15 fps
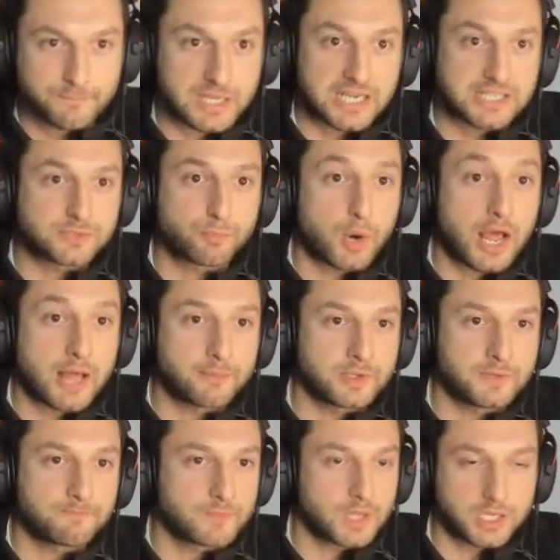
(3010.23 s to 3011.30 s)

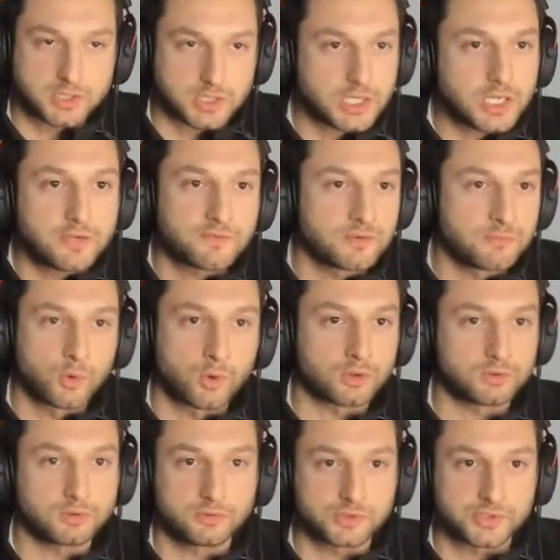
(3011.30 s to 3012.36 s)
it's even more
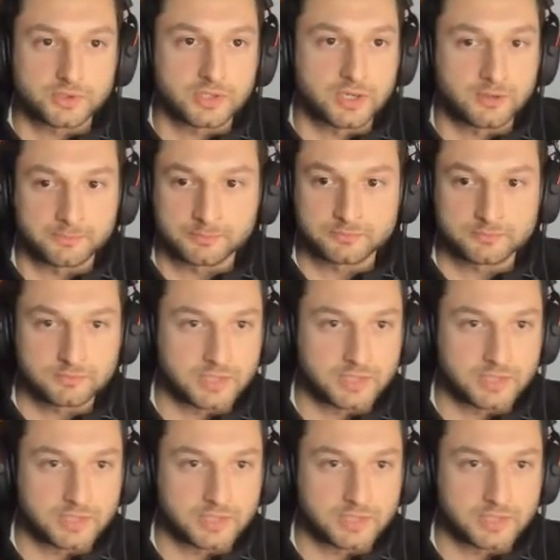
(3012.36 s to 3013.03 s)
loserdom